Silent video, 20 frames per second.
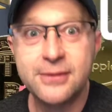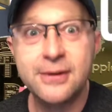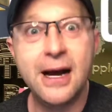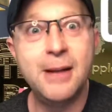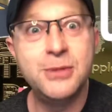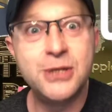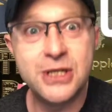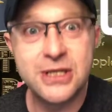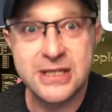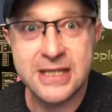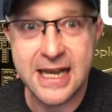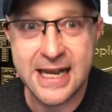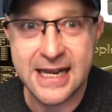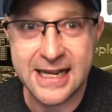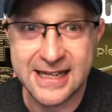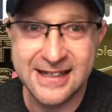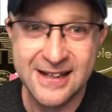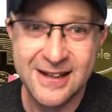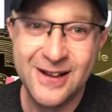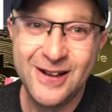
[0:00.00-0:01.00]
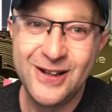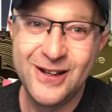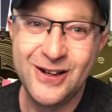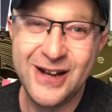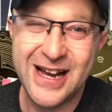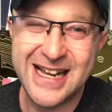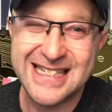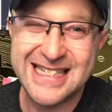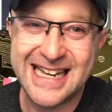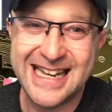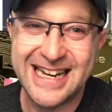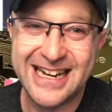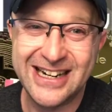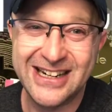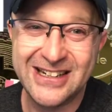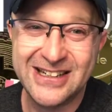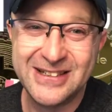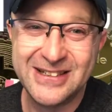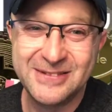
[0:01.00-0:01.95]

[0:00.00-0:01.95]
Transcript: I'm just saying. You guys take care.